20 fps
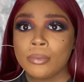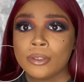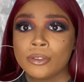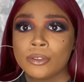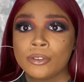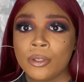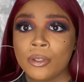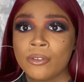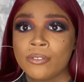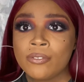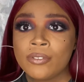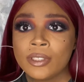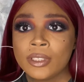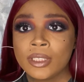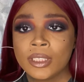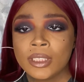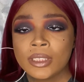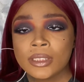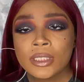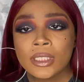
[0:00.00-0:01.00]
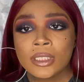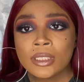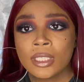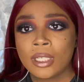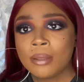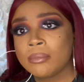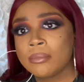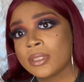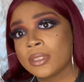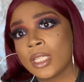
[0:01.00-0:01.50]
don't forget to
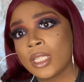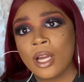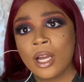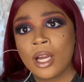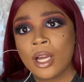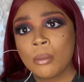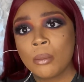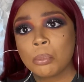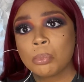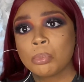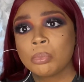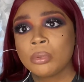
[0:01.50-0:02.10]
thumbs up,